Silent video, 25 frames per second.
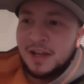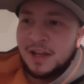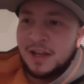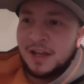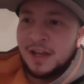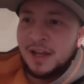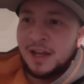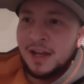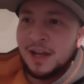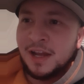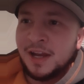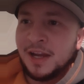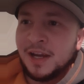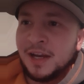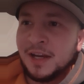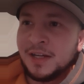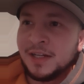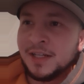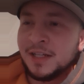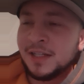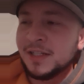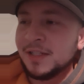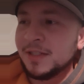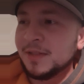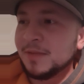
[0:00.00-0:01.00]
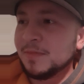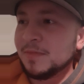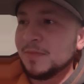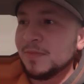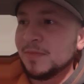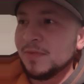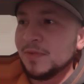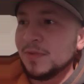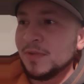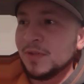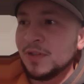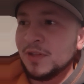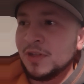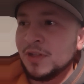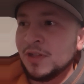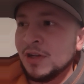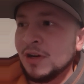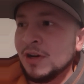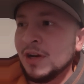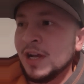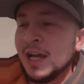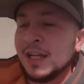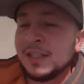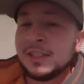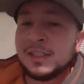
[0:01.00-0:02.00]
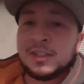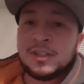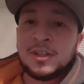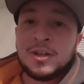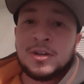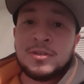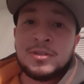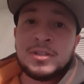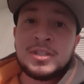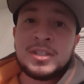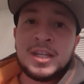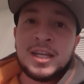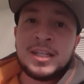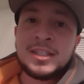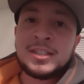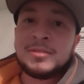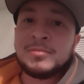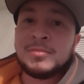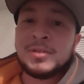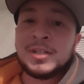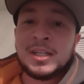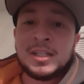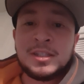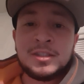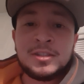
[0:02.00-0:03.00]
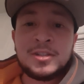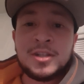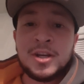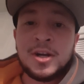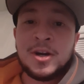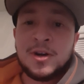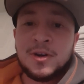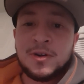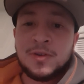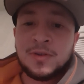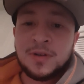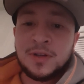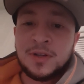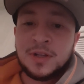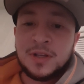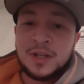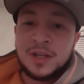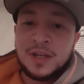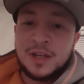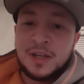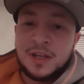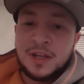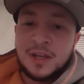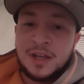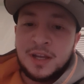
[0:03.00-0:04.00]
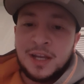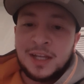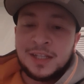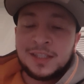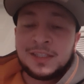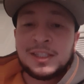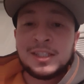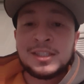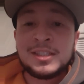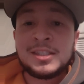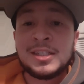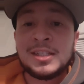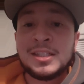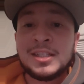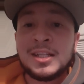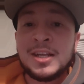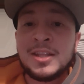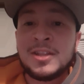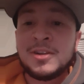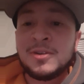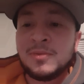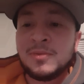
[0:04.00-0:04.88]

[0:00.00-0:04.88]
and has its own sentiment and tone. It's just another